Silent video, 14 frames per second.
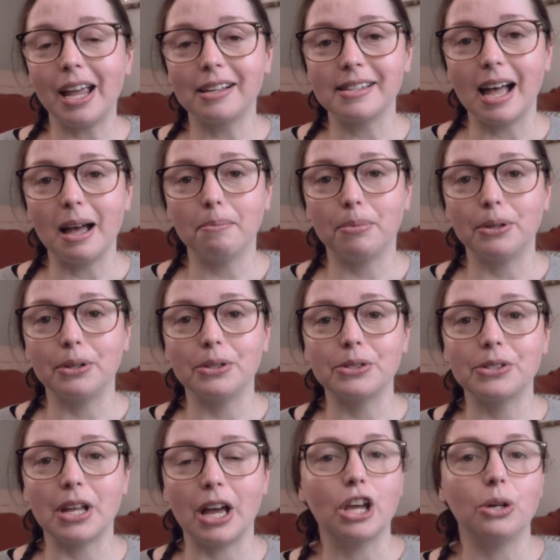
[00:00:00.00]

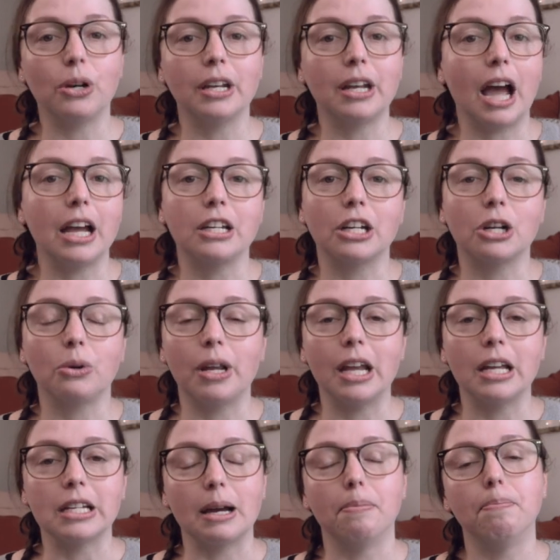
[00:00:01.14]
examples. You can either
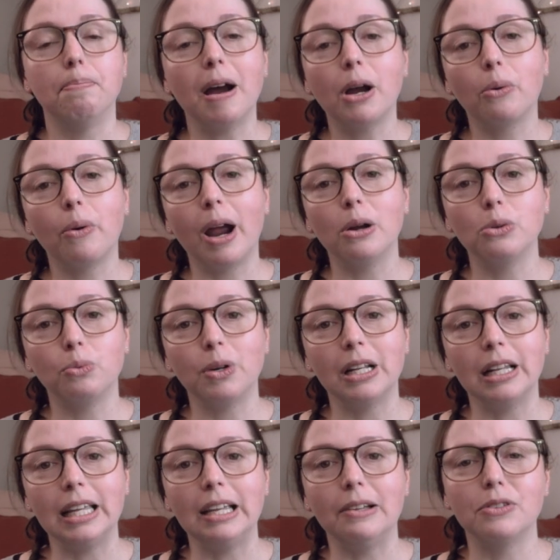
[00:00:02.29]
create a background with
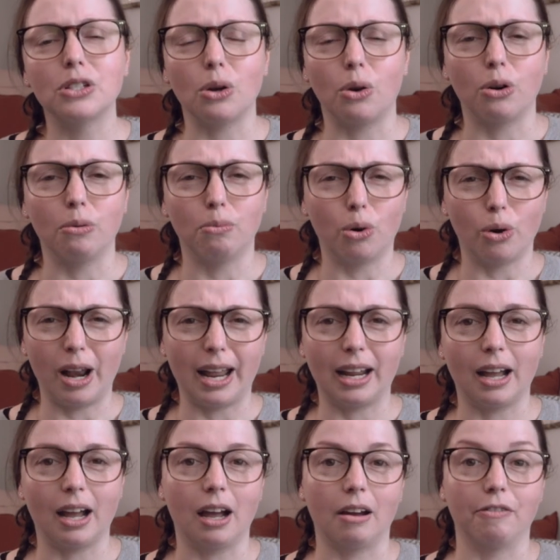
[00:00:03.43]
leaves or more like
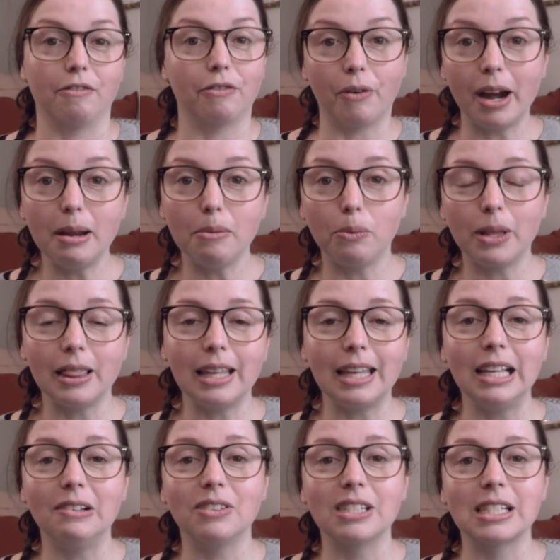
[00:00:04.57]
a frame with
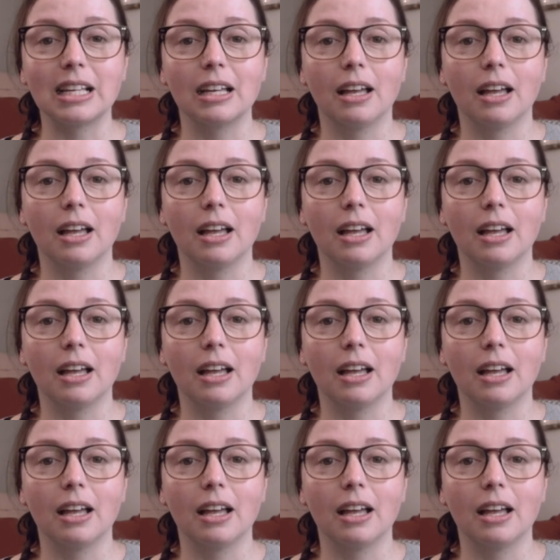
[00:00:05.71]
leaves.